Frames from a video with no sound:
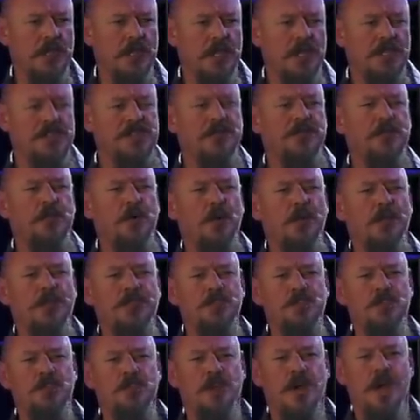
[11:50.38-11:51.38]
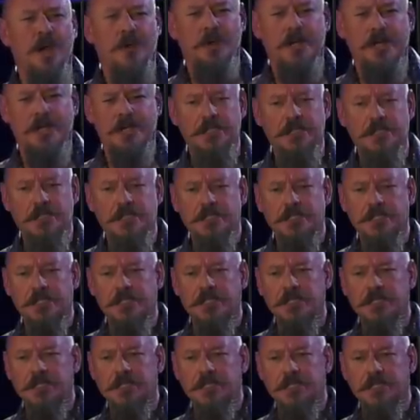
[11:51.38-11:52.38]
It's a form of trauma.
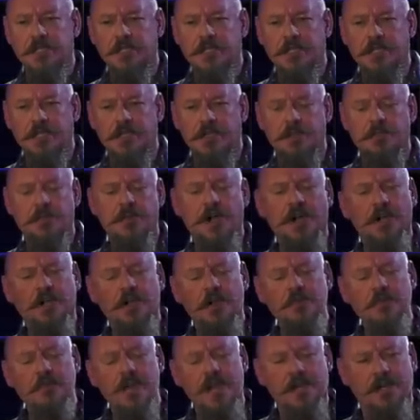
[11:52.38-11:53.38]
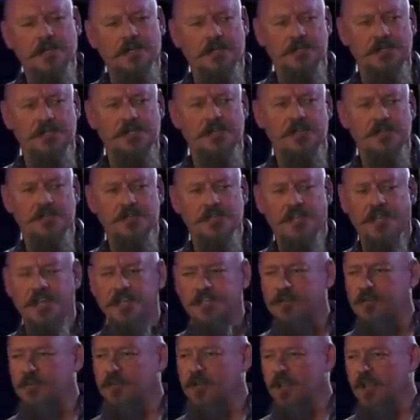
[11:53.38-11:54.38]
The American Medical
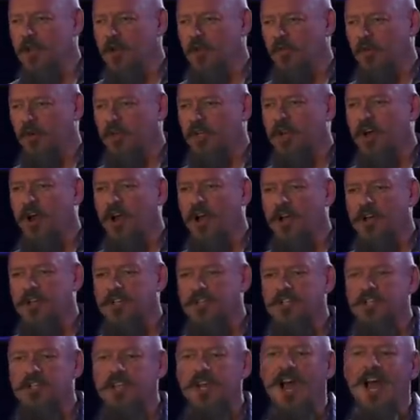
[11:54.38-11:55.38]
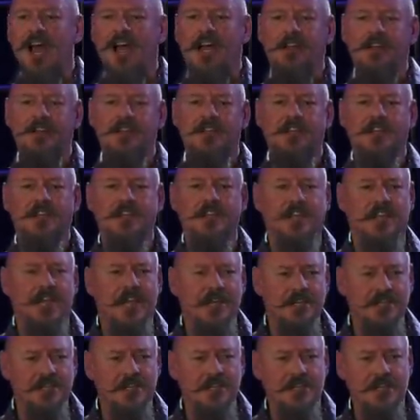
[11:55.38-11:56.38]
Association regards child
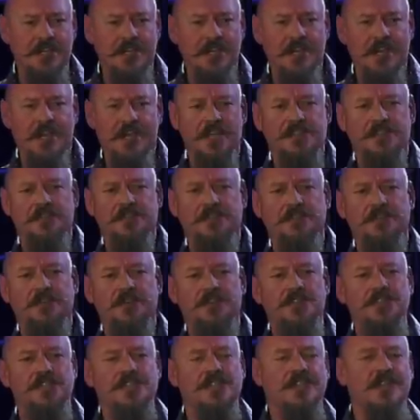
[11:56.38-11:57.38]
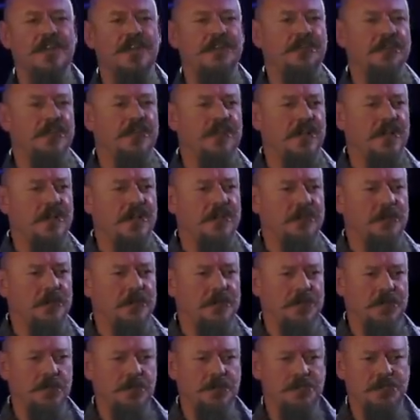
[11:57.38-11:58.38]
neglect as the first level of
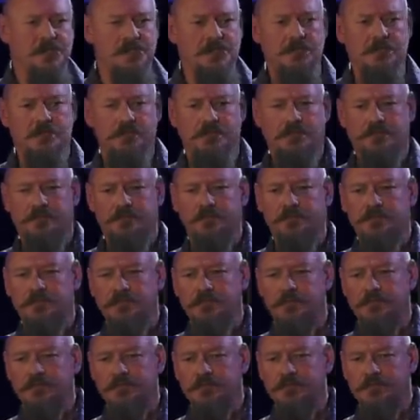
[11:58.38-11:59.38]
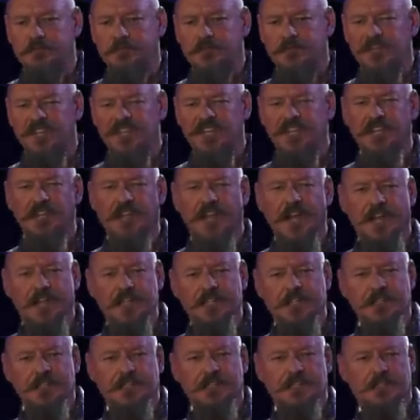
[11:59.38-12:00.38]
abuse.
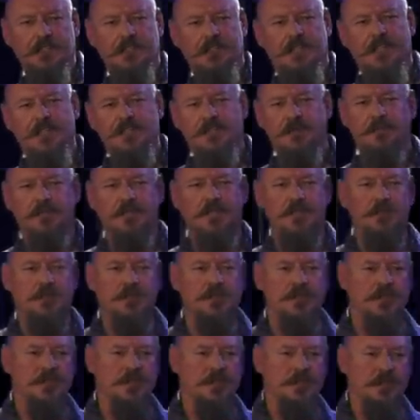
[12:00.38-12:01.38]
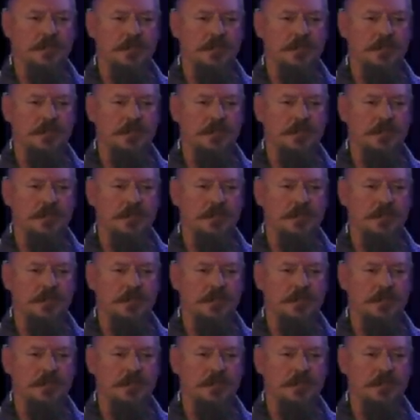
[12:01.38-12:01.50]
Neglect as abuse.